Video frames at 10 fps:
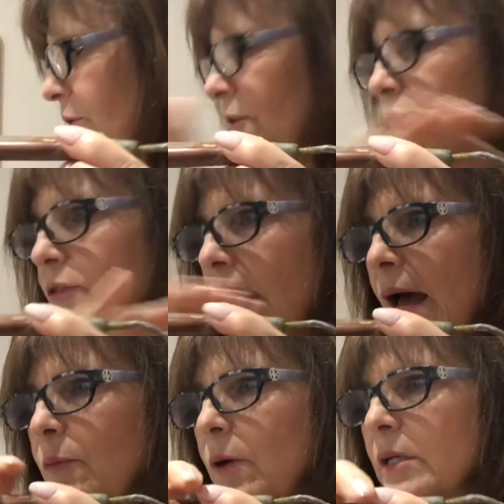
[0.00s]
to the
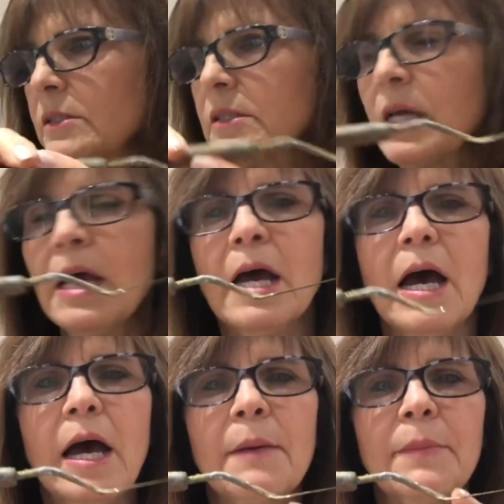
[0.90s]
flat ones
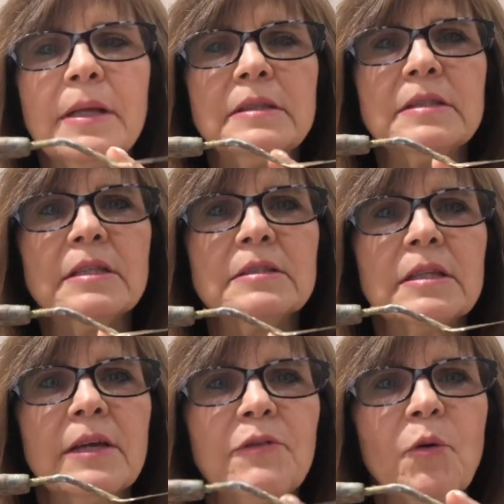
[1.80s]
um, because this,
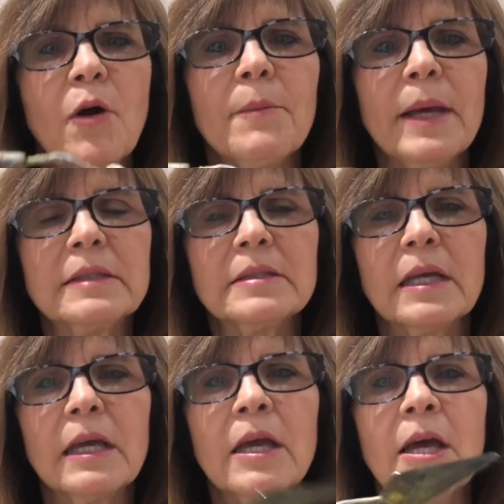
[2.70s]
if you are
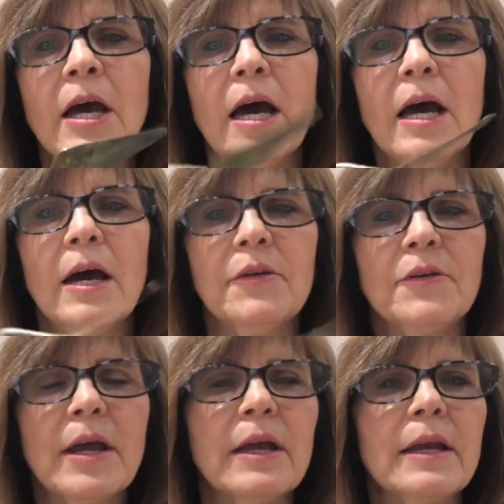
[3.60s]
mixing, uh, you're
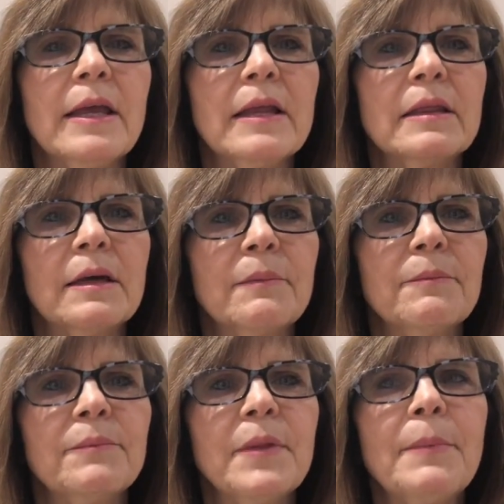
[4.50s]
not going to get the,
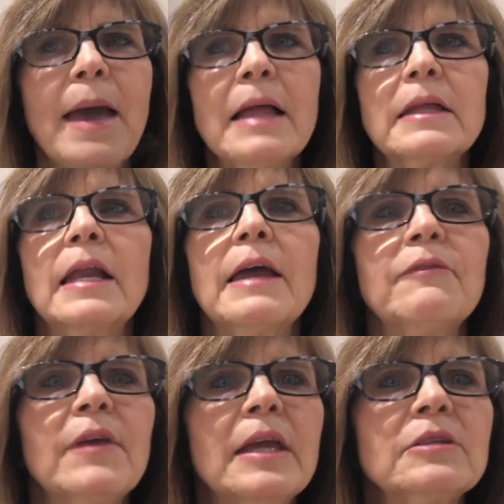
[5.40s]
the palette
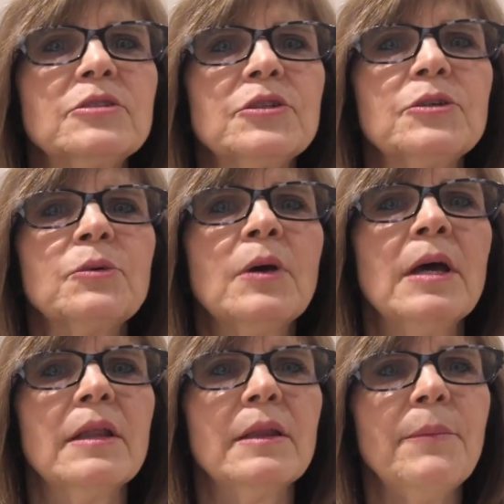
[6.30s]
knife into
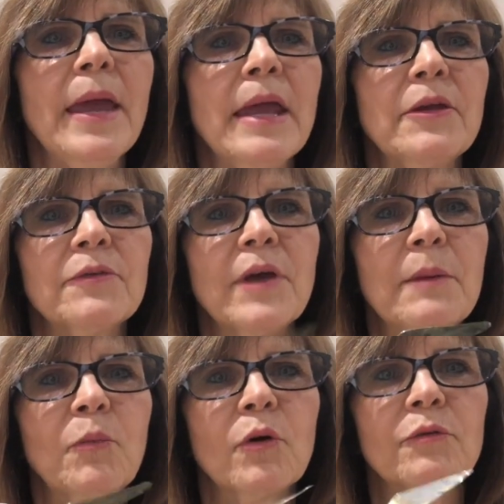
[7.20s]
the paint. You've
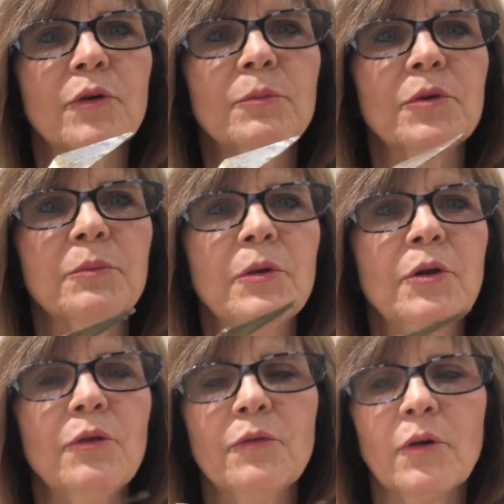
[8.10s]
got more room to
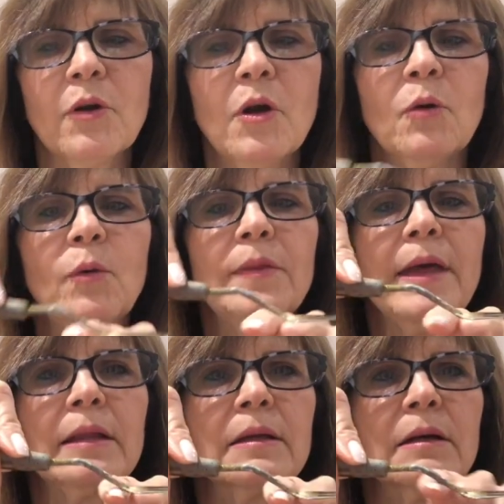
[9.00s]
maneuver with
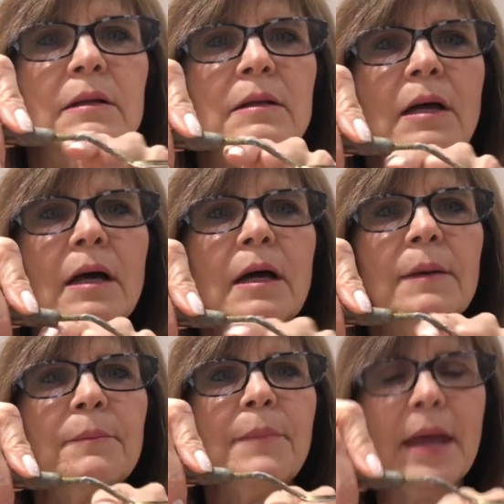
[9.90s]
that little
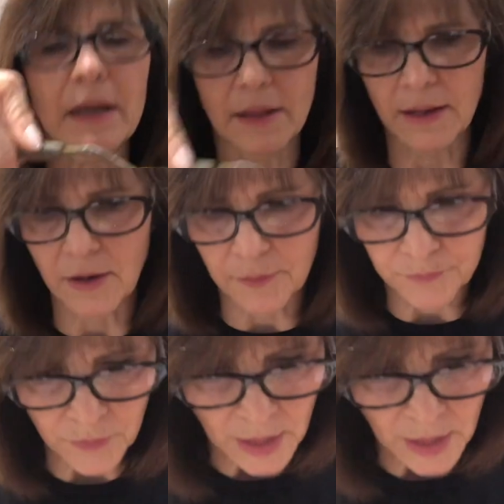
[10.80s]
um, bend there.